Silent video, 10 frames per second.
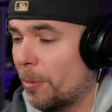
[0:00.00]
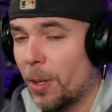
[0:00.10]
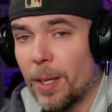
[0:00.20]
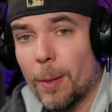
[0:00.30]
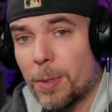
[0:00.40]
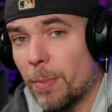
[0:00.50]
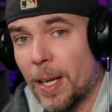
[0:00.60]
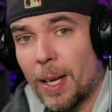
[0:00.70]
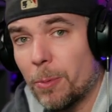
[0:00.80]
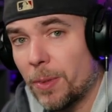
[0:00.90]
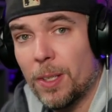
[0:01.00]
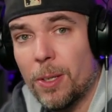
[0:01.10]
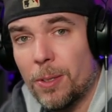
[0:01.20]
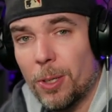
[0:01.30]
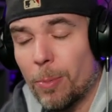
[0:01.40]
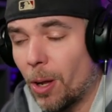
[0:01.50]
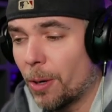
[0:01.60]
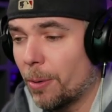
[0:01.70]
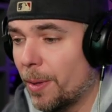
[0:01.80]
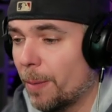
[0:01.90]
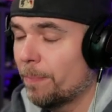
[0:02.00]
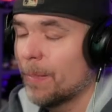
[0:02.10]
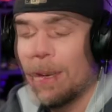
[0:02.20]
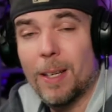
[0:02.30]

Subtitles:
really helps me out with the YouTube algorithm.